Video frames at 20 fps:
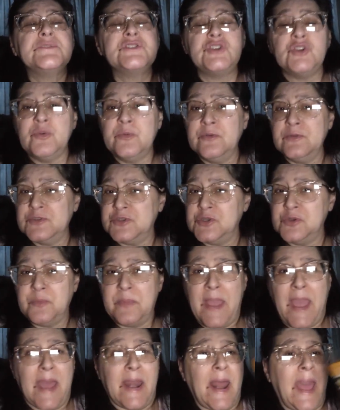Too, too
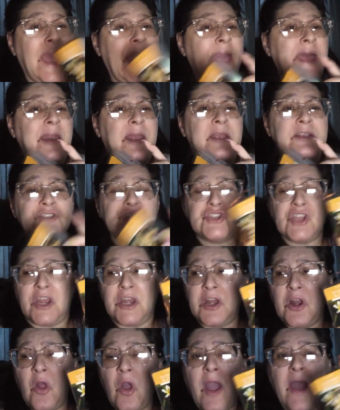bad. I had to
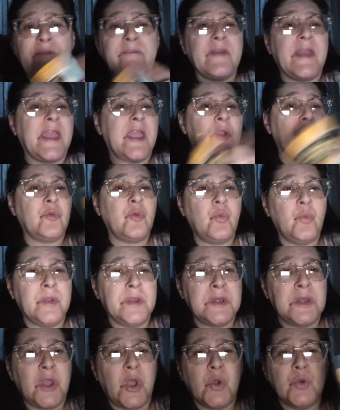shut it off, air the
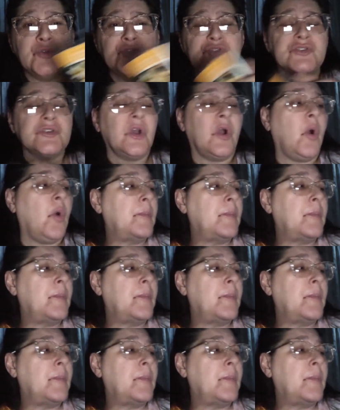windows,